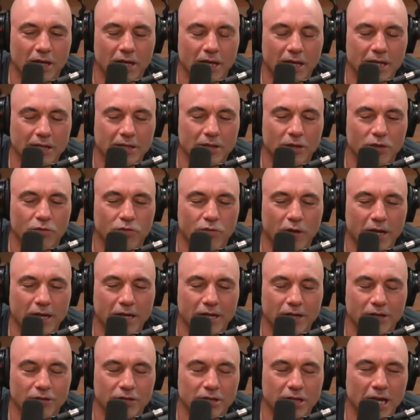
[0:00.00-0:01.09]
he's a great
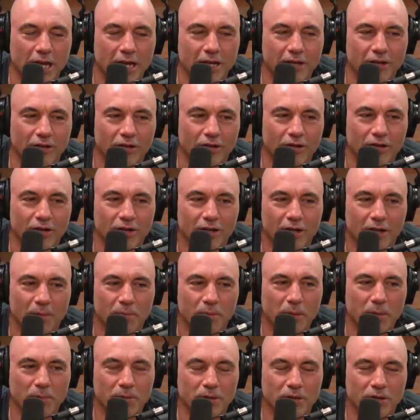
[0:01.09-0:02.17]
entertainer. Like,
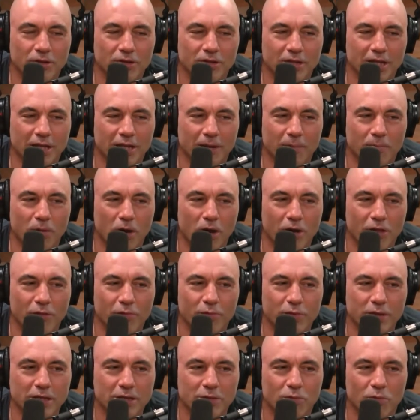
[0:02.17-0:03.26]
people don't understand. Like, part of the
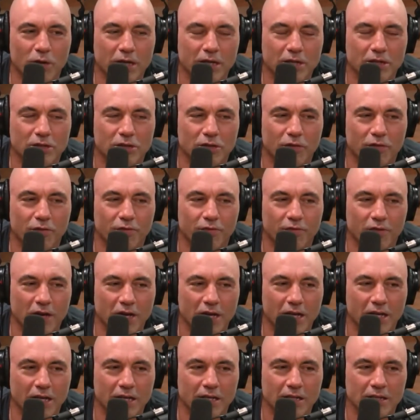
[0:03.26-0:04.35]
reason why he's so
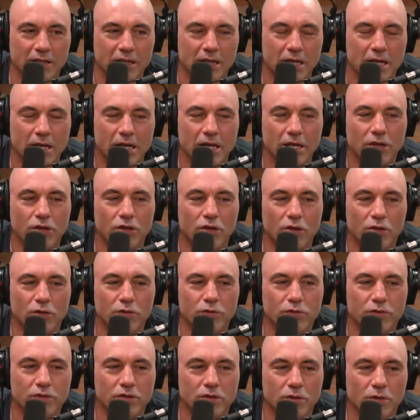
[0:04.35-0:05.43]
funny is he
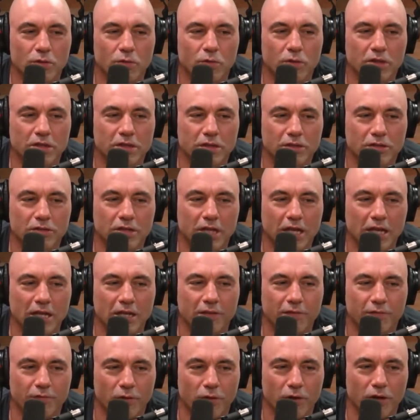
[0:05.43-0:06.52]
knows what's
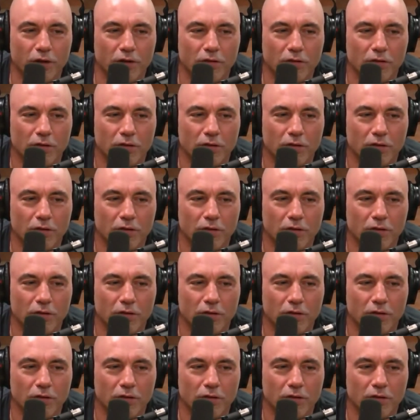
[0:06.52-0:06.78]
entertaining for you.